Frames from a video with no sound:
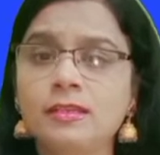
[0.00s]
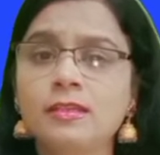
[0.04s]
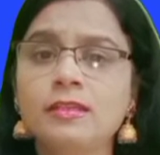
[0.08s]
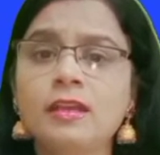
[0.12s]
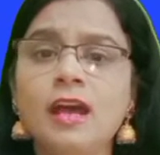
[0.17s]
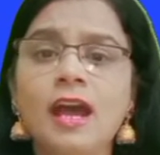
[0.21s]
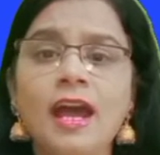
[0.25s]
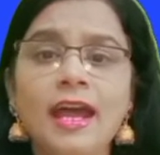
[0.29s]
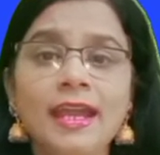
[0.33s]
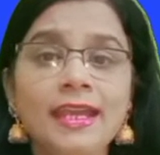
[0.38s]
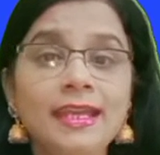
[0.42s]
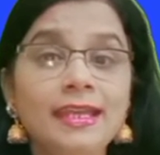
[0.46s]

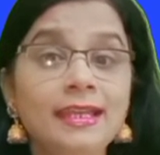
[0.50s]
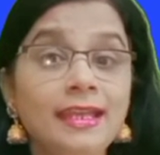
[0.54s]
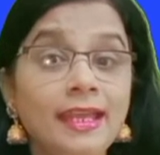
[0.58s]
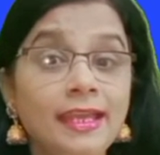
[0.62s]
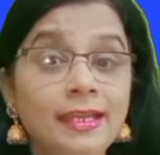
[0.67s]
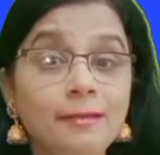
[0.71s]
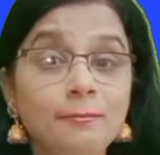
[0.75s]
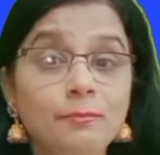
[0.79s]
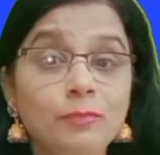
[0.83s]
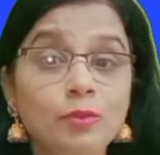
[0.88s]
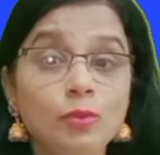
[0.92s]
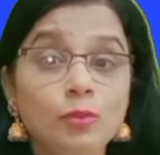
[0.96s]
I
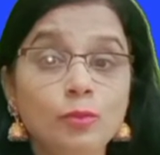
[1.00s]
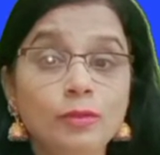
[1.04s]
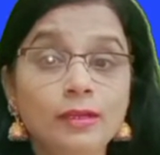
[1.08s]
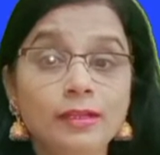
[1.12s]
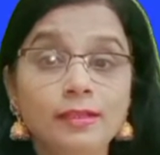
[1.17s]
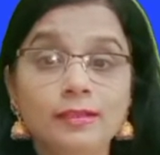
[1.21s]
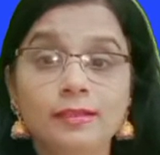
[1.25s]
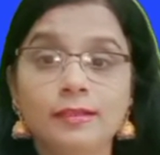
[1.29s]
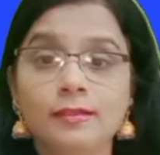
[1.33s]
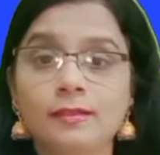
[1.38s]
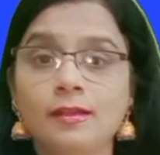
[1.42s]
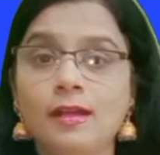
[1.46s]
like blue
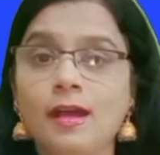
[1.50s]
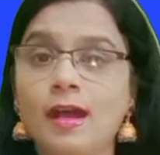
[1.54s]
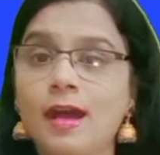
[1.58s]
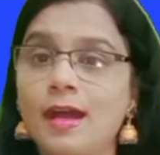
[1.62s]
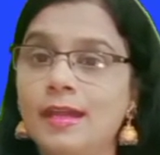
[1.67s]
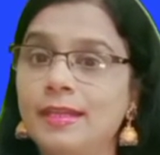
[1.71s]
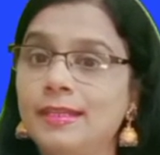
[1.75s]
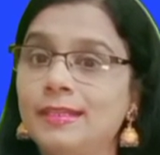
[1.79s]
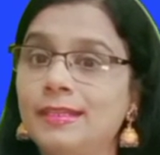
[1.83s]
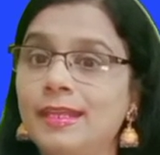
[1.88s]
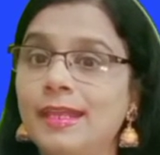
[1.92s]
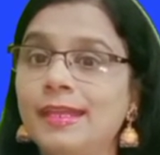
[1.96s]
color.
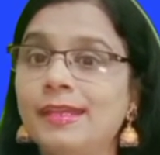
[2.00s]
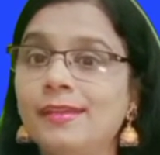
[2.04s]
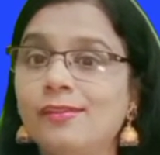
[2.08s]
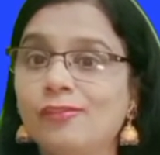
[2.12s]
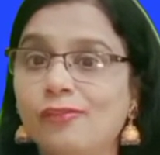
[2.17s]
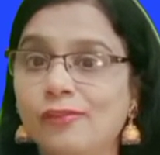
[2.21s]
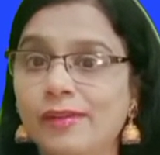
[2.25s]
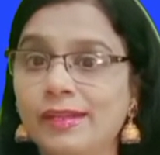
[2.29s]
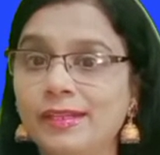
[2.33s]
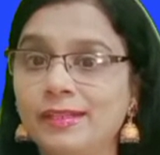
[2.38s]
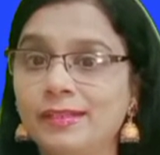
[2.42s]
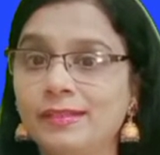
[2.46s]
I like
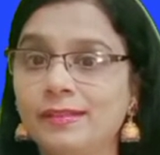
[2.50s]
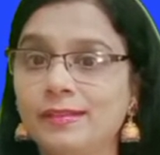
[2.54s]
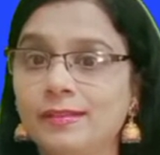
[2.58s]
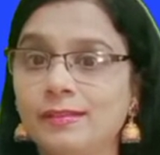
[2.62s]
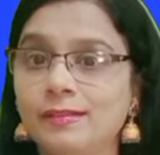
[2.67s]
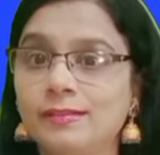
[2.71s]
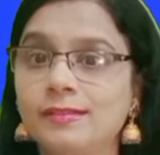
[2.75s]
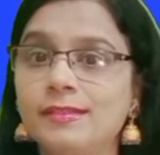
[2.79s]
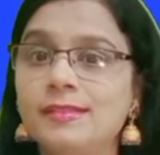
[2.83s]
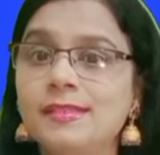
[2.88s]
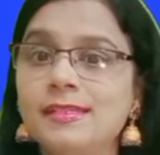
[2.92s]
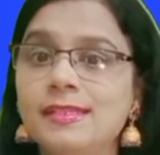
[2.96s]
red
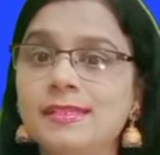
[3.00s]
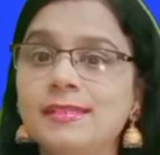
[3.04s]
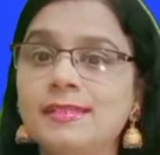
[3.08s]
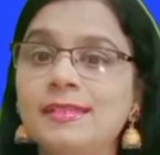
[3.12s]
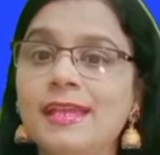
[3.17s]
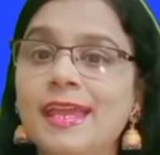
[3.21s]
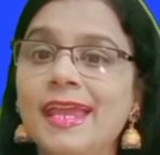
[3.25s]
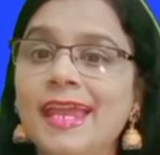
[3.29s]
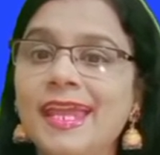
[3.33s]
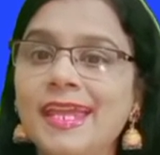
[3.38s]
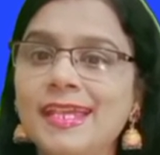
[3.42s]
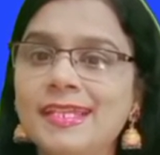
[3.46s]
color. This is
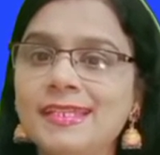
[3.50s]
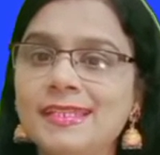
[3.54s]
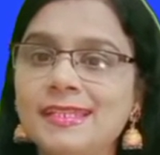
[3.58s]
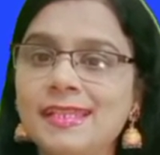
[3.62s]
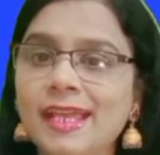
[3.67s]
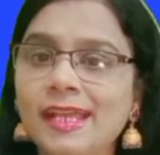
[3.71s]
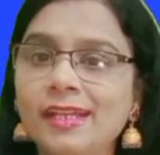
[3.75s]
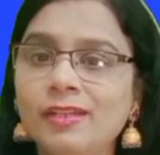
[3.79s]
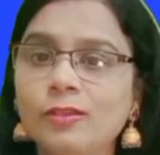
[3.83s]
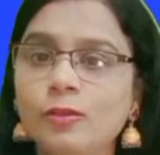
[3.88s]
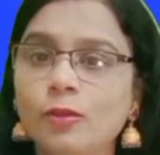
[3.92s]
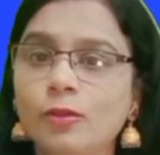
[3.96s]
the
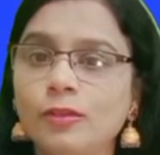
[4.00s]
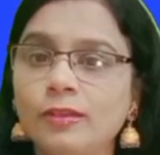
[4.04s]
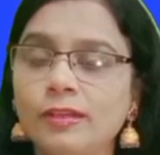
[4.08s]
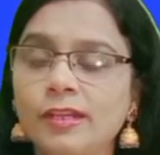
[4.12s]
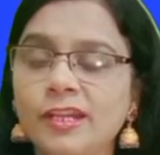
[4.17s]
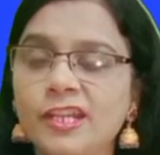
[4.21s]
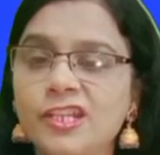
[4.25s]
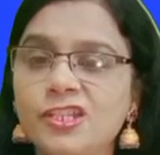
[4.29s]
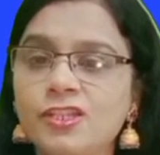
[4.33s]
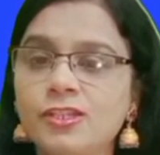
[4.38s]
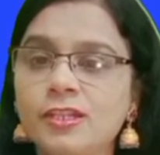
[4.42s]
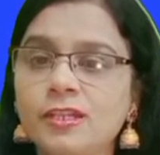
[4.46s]
exact
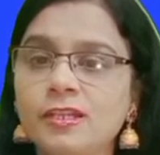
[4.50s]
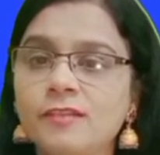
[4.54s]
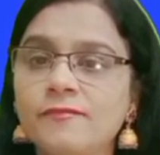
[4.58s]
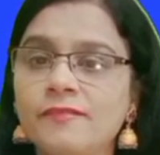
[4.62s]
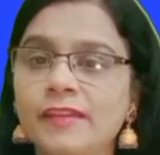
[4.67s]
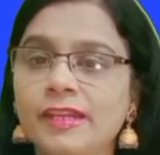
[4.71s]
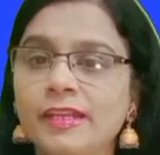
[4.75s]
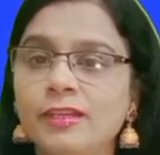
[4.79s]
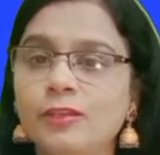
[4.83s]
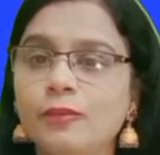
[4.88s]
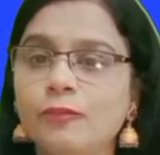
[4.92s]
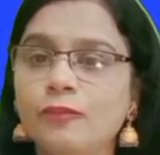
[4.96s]
contradiction.
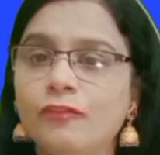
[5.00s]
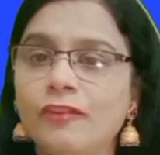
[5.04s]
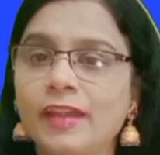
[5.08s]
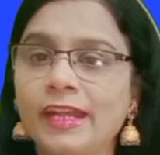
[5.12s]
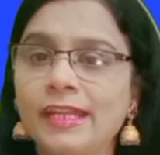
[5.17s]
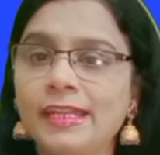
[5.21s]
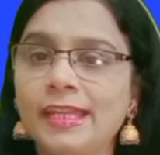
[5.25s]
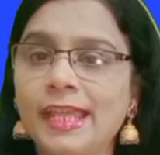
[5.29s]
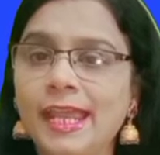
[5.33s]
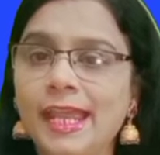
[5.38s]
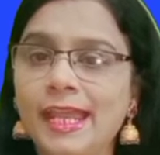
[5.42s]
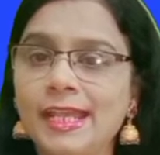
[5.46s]
When you
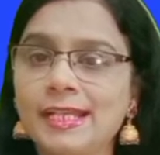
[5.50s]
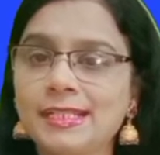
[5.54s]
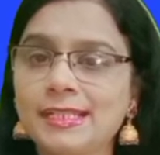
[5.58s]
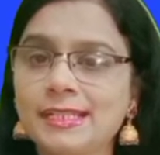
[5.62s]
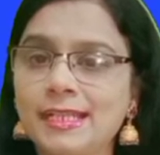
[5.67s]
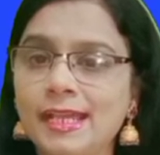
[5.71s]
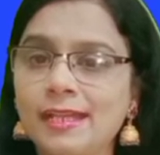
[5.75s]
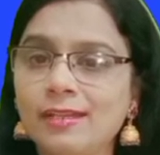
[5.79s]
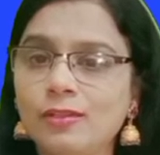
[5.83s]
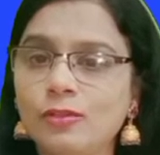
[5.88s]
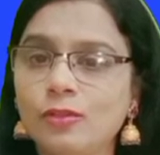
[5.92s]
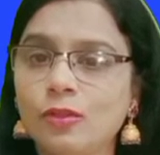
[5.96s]
find the
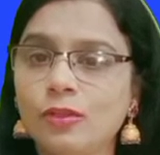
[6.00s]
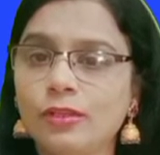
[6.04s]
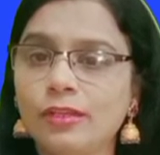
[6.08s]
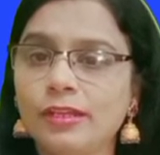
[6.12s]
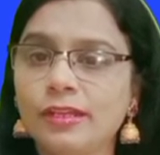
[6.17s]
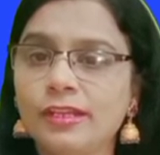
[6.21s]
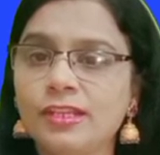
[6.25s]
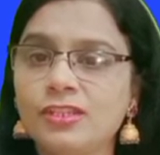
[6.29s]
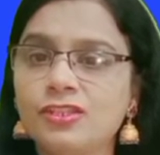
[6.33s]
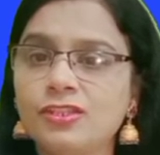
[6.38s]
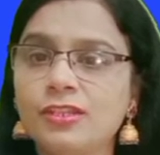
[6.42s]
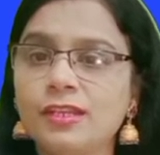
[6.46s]
exact
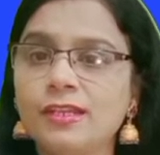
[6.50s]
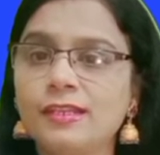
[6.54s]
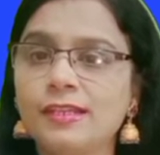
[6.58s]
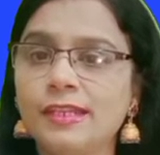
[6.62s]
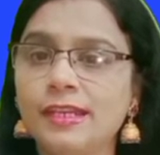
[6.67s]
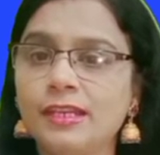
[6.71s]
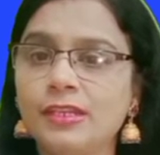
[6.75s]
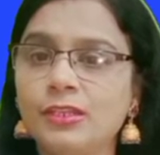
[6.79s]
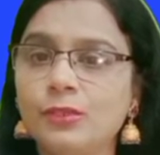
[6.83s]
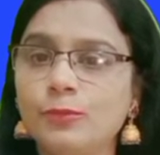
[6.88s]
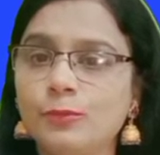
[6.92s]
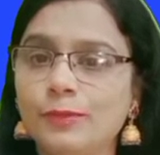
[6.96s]
contradiction,
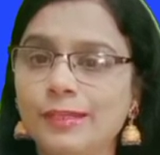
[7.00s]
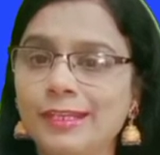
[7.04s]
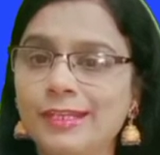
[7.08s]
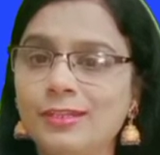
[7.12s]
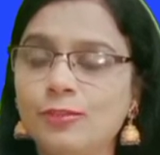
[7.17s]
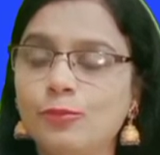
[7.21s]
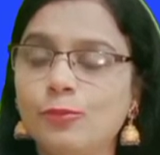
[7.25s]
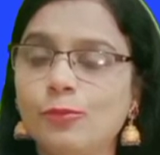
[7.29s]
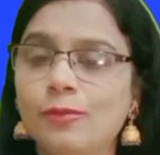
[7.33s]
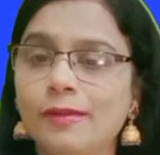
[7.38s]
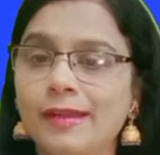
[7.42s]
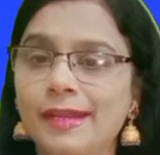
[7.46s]
then you
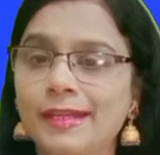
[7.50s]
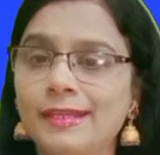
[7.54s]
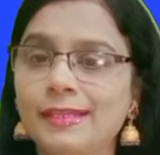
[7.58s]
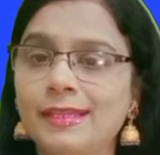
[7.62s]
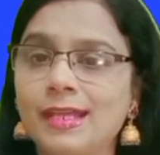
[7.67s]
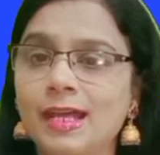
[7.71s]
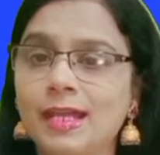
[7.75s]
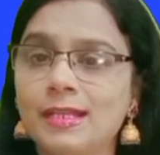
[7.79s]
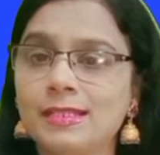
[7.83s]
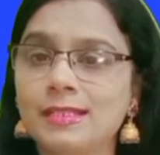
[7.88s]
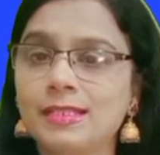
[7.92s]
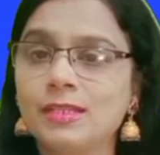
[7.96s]
need to write
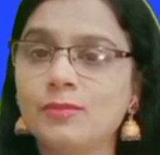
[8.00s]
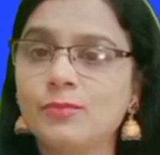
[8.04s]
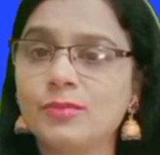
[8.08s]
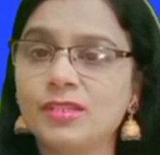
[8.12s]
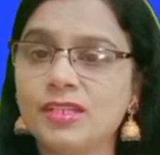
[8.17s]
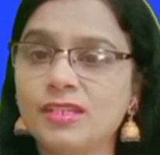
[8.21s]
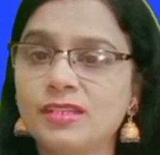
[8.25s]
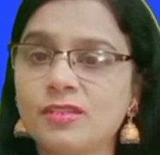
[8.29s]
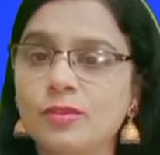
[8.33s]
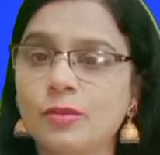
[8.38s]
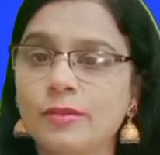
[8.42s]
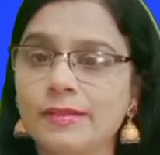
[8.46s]
the answer
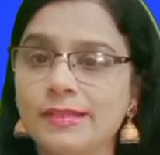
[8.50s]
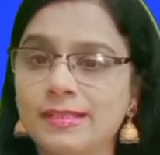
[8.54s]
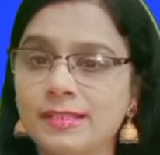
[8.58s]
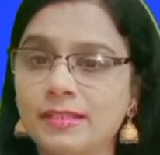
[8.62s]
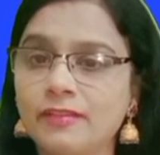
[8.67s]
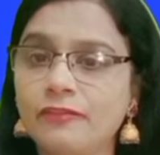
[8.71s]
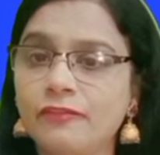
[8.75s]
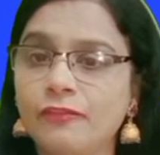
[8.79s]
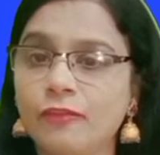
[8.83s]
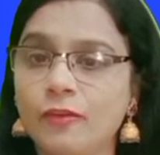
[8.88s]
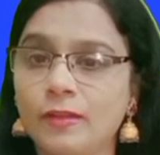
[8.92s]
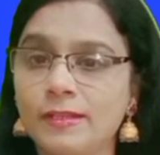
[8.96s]
which is called as
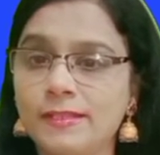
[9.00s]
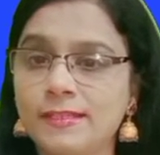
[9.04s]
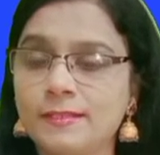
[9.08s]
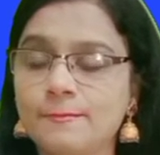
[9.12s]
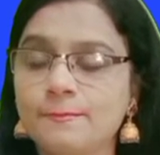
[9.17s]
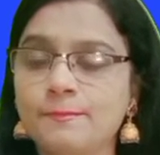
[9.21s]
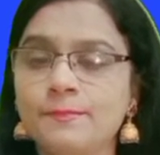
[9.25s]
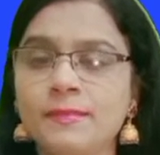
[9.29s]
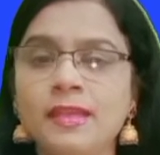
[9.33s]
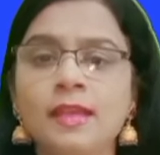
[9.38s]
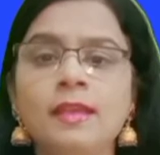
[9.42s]
the false.